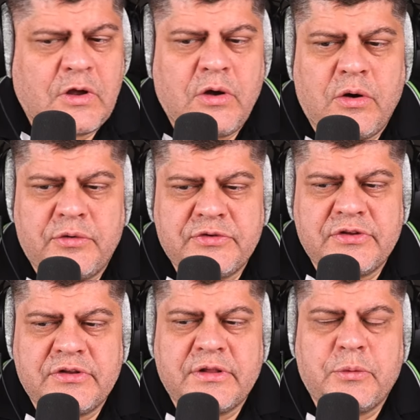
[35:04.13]
Oh,
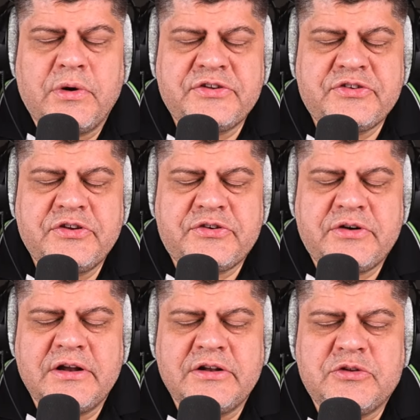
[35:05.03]
the West is
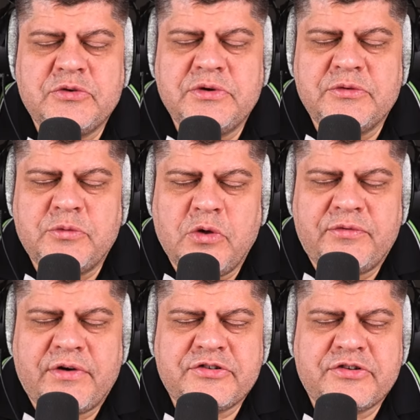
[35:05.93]
trying to
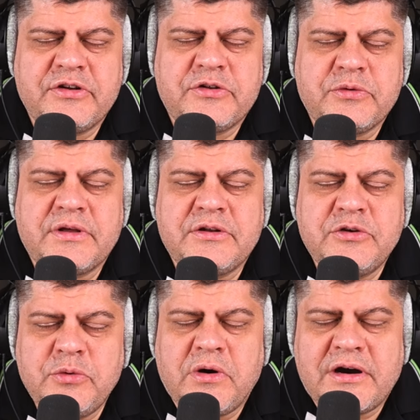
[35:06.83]
involve Russia into the
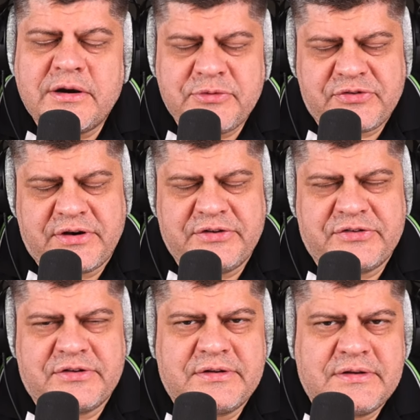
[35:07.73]
new arms race.